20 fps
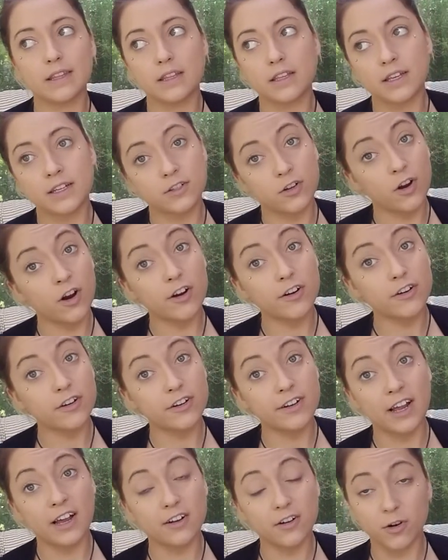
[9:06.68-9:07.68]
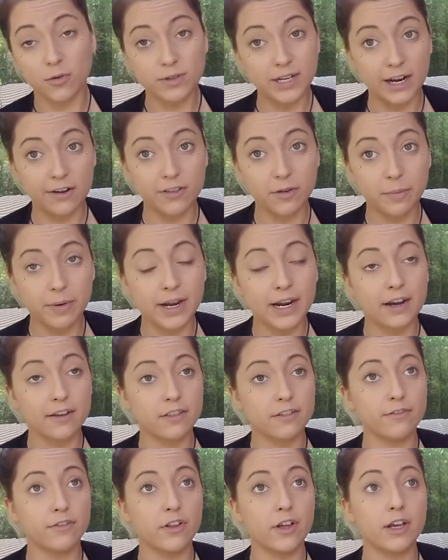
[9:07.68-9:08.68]
it's hard to not go down the
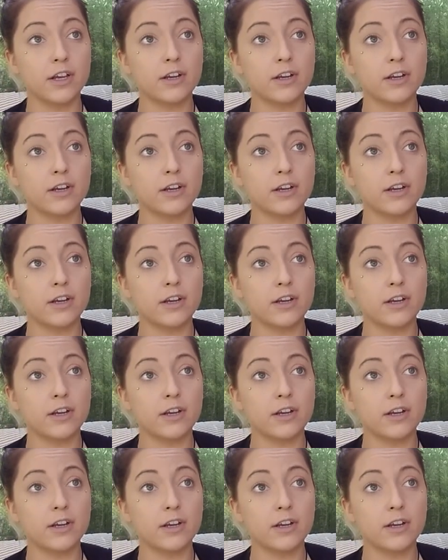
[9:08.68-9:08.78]
path of